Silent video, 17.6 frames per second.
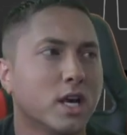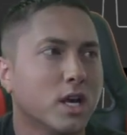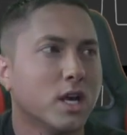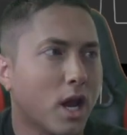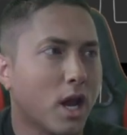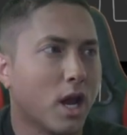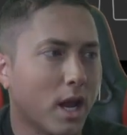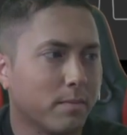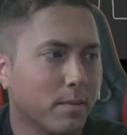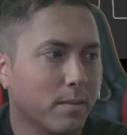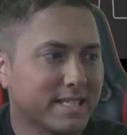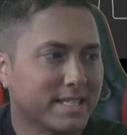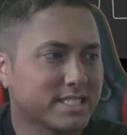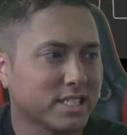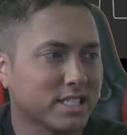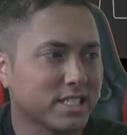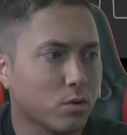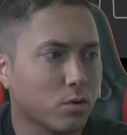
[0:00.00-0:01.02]
But
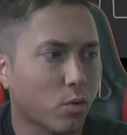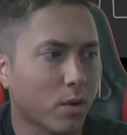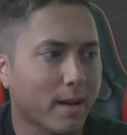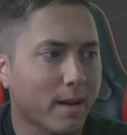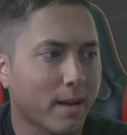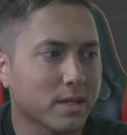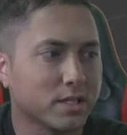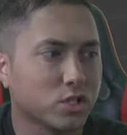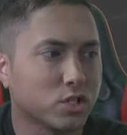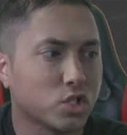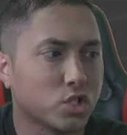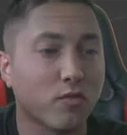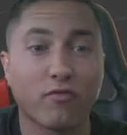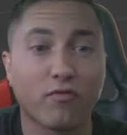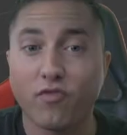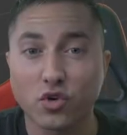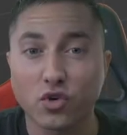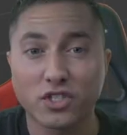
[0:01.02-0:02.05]
basically, what I'm going to do
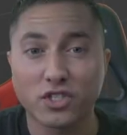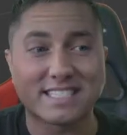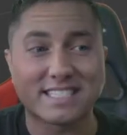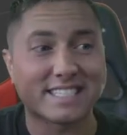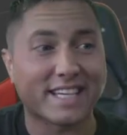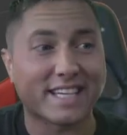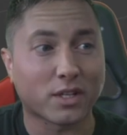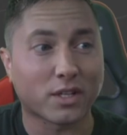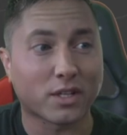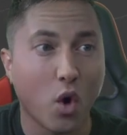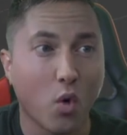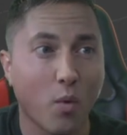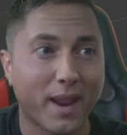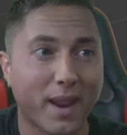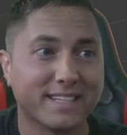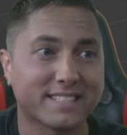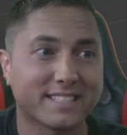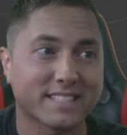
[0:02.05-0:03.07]
first is, like
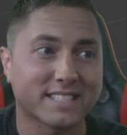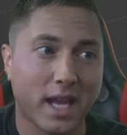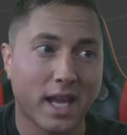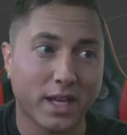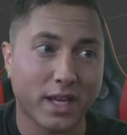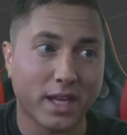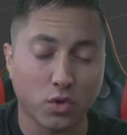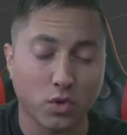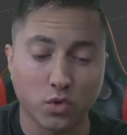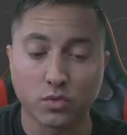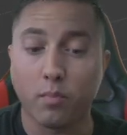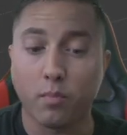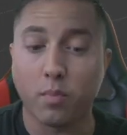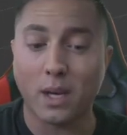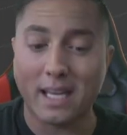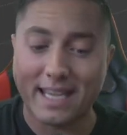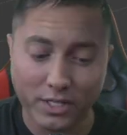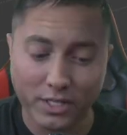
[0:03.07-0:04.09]
always, I use
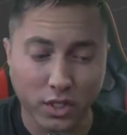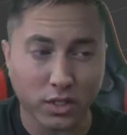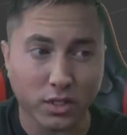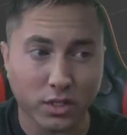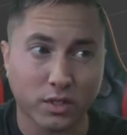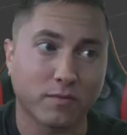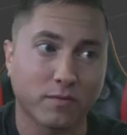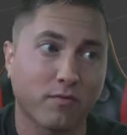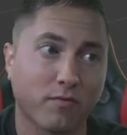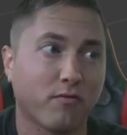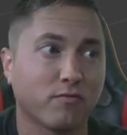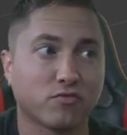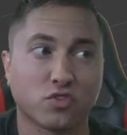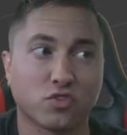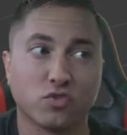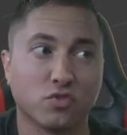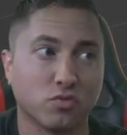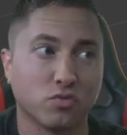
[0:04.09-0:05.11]
Blender
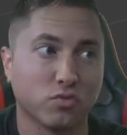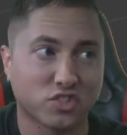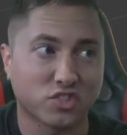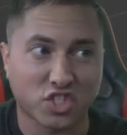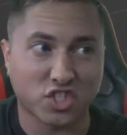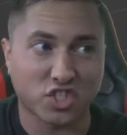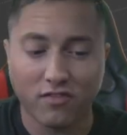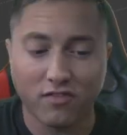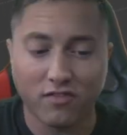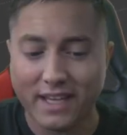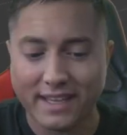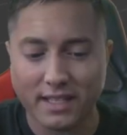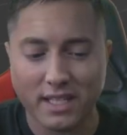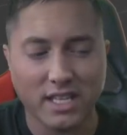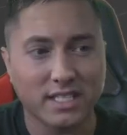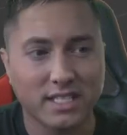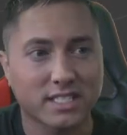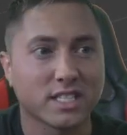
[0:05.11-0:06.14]
to do stuff like
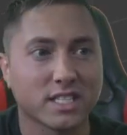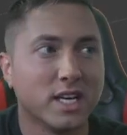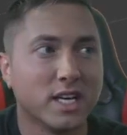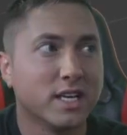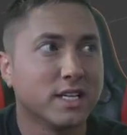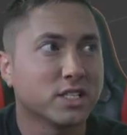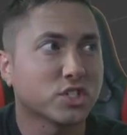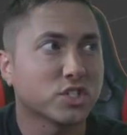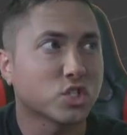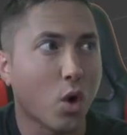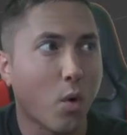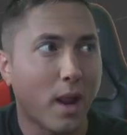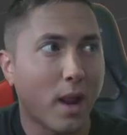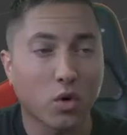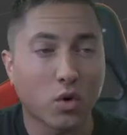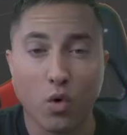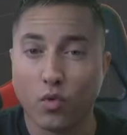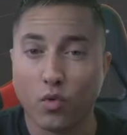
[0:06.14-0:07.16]
this. So I'll go to